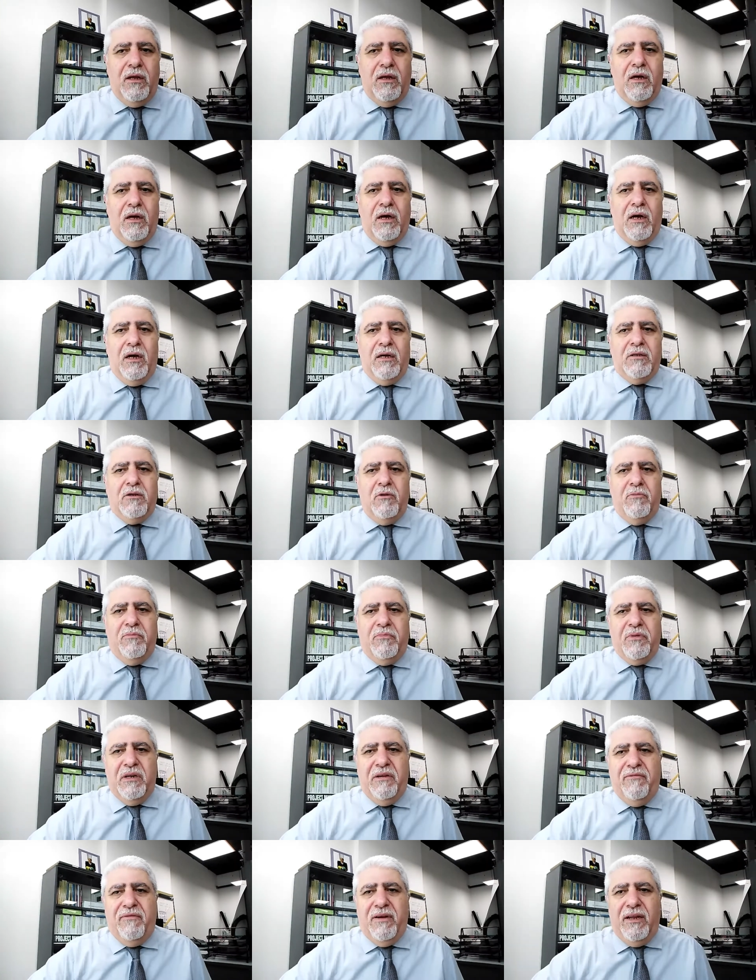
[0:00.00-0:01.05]
Uh, so
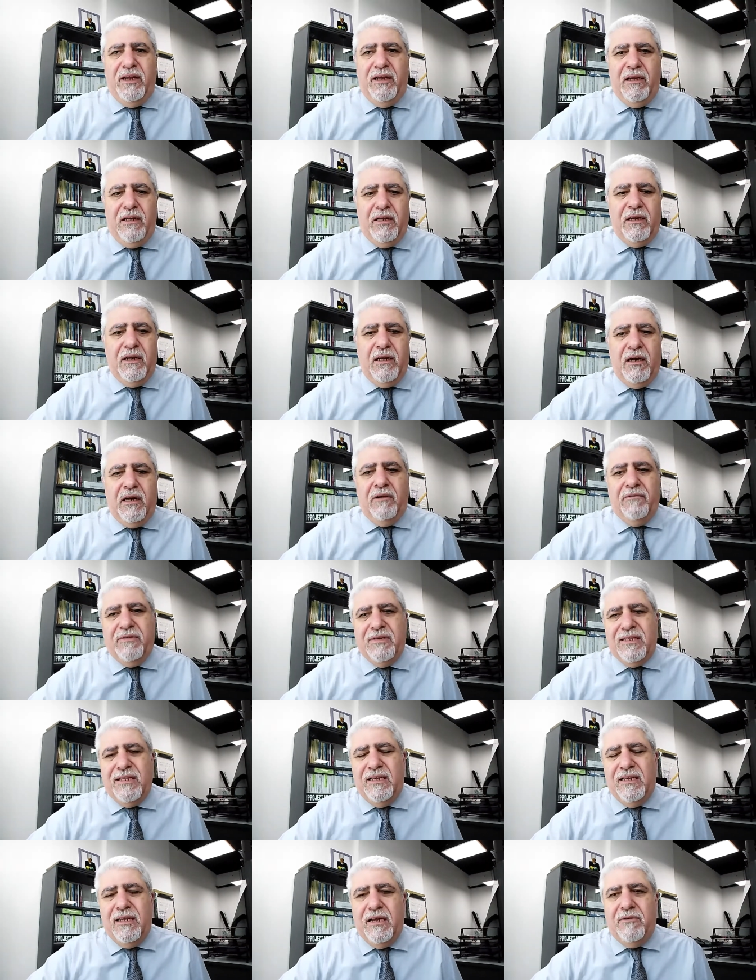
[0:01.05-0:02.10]
briefly, uh,
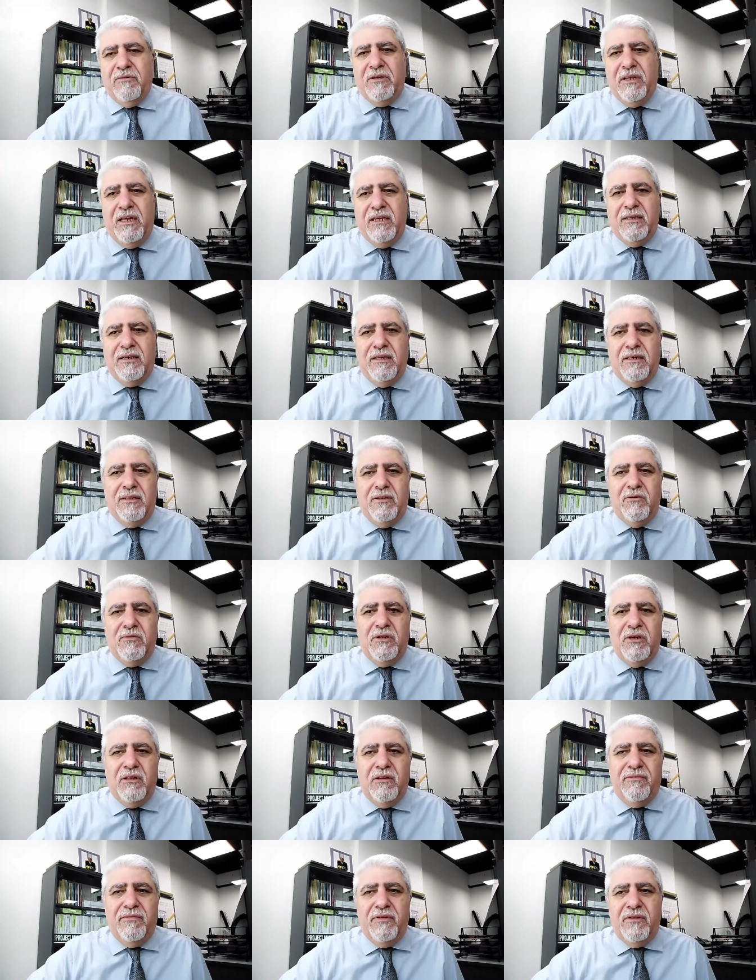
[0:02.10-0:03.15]
obviously nowadays he's
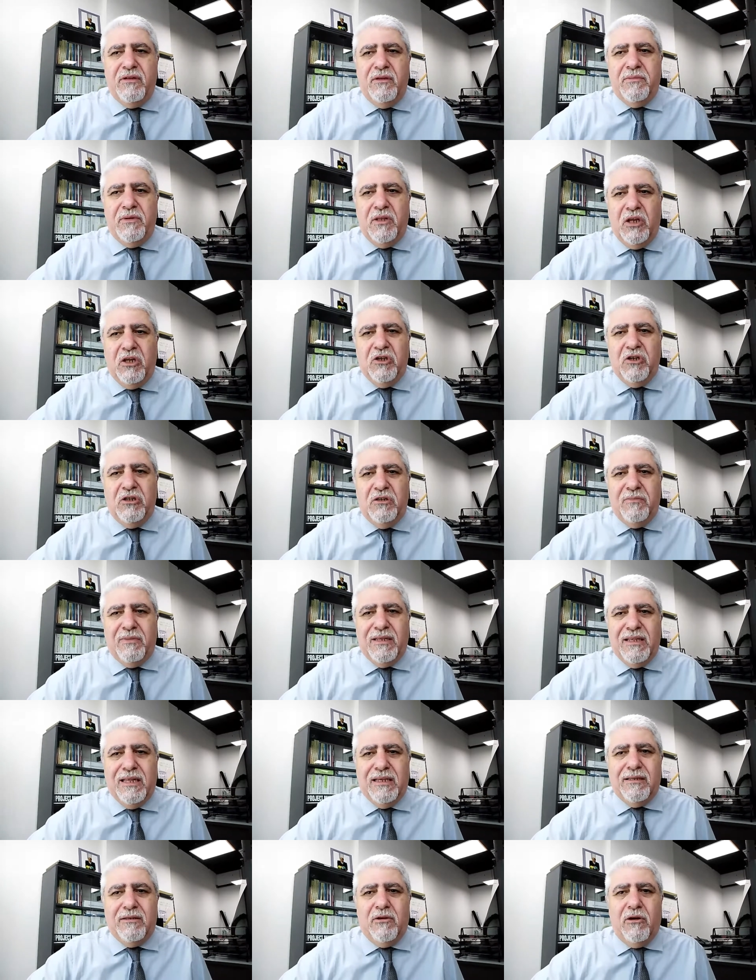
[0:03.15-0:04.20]
using different terminologies, but
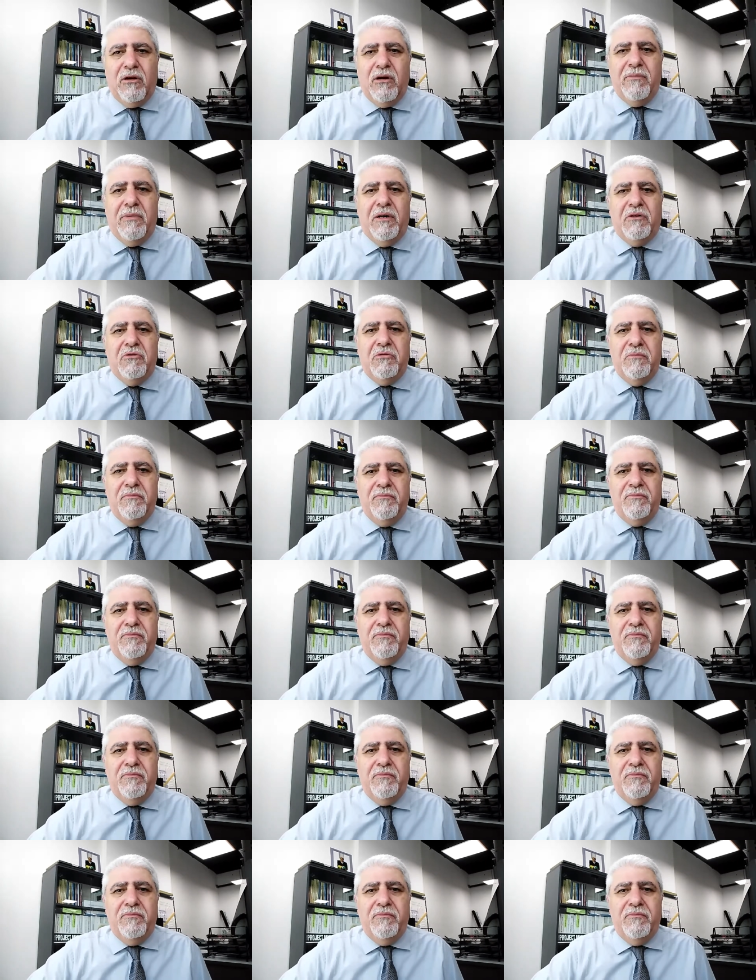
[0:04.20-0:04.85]
let's talk about